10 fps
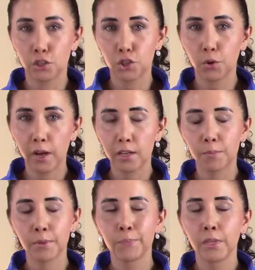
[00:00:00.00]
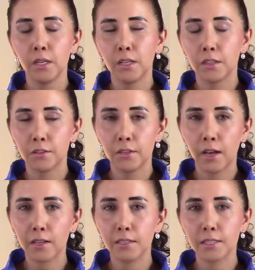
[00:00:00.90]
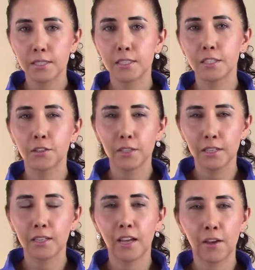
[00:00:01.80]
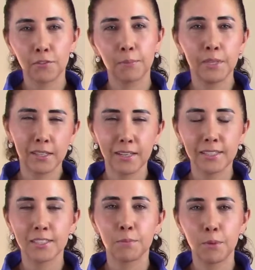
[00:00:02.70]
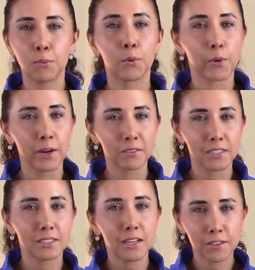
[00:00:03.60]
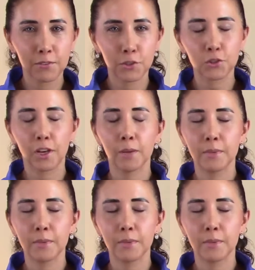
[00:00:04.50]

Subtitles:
tribe. They're not necessarily going to ever be nice to people who are outside of their tribe.